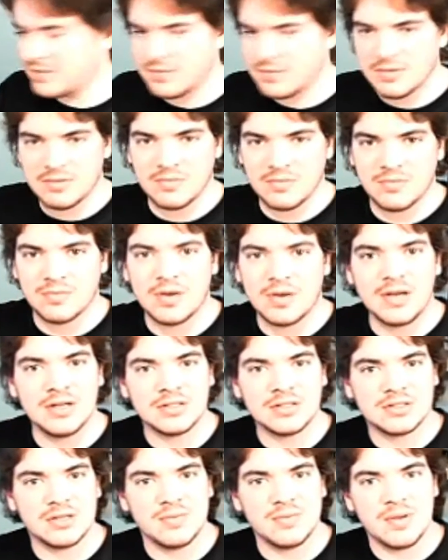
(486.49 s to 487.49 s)
don't know
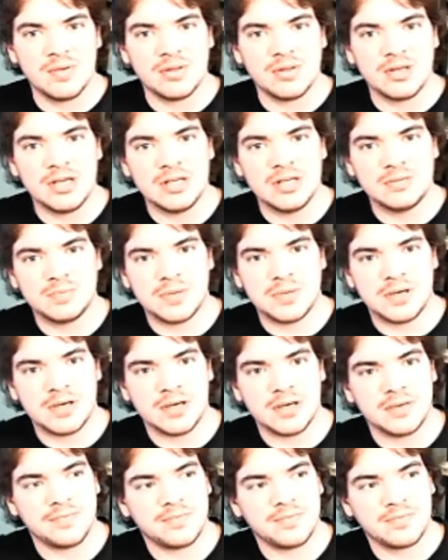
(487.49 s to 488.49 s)
when it's going to be
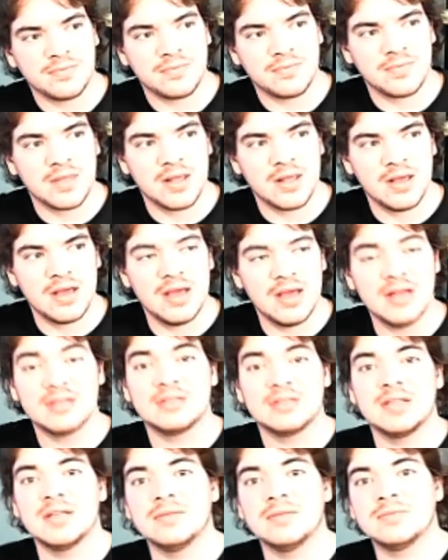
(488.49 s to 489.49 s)
released, but
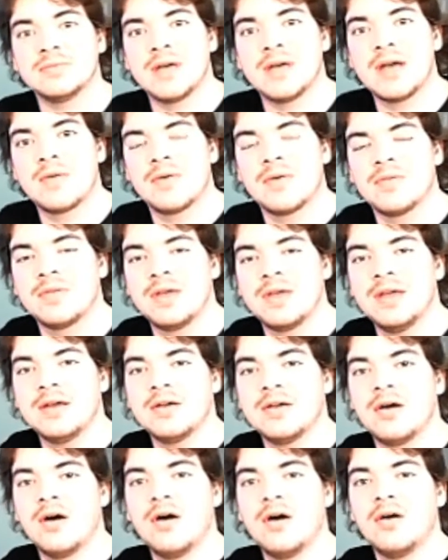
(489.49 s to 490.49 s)
it seems
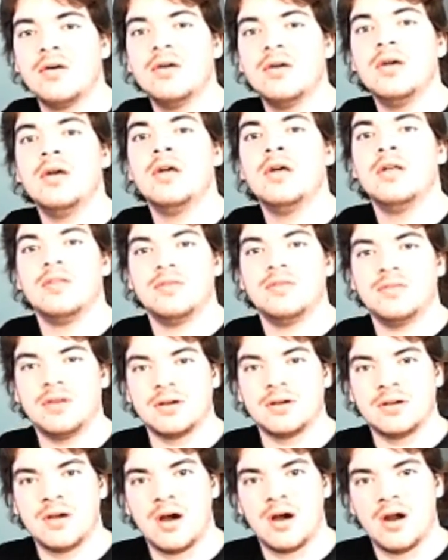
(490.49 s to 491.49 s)
like what they call
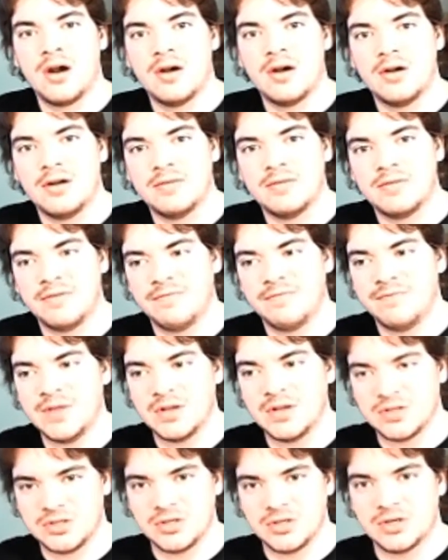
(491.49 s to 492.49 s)
the car
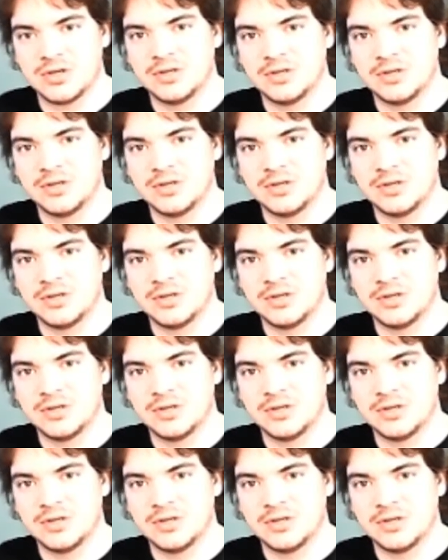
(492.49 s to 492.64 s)
of the